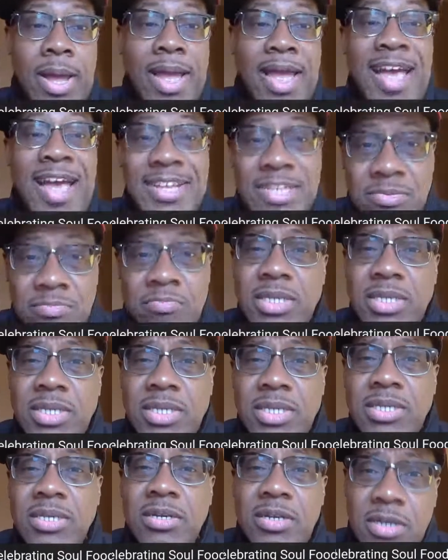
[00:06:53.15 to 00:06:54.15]
As much a
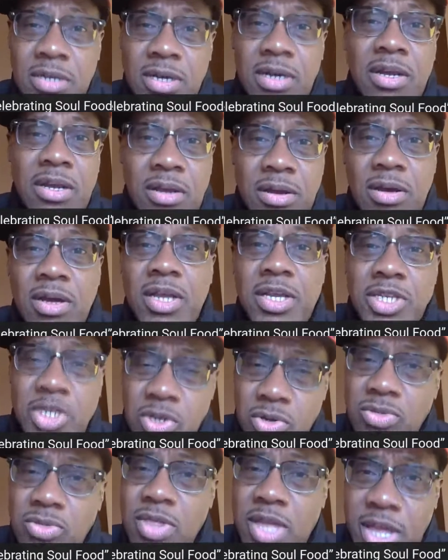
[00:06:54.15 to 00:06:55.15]
good cook as you
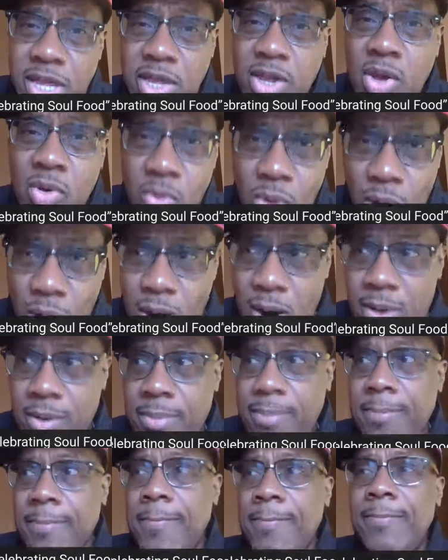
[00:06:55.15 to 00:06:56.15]
think you are,
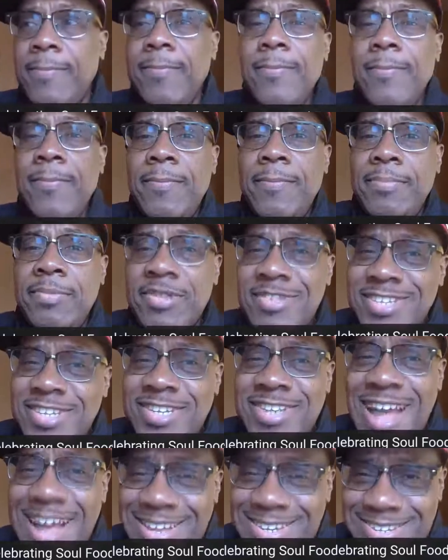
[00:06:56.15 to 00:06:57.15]
this is
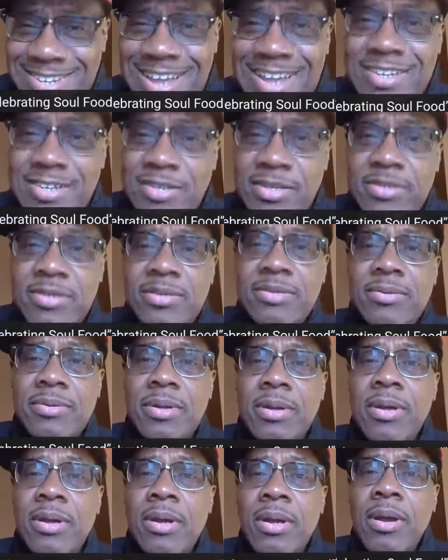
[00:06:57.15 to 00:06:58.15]
not sexist,
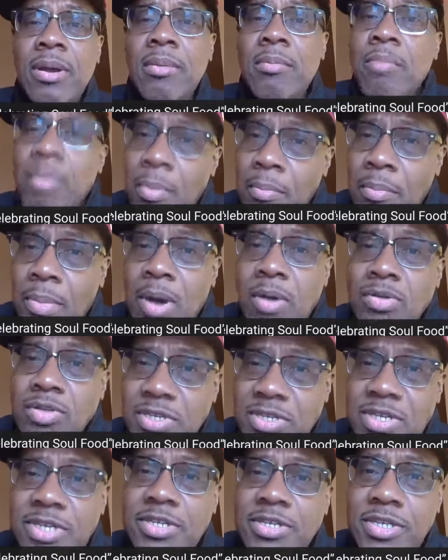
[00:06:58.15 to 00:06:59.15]
but
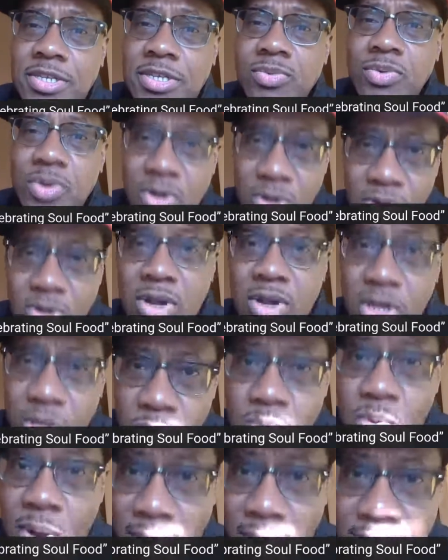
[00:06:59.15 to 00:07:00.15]
most sisters will cook
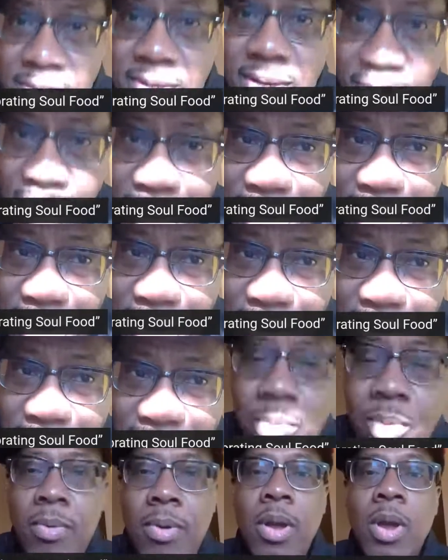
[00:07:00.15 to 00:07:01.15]
you under the
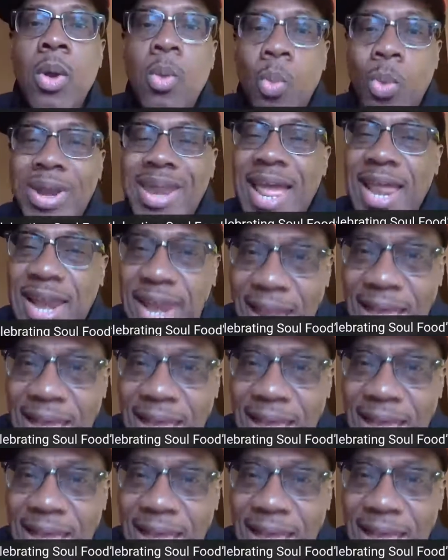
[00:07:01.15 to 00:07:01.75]
table. When they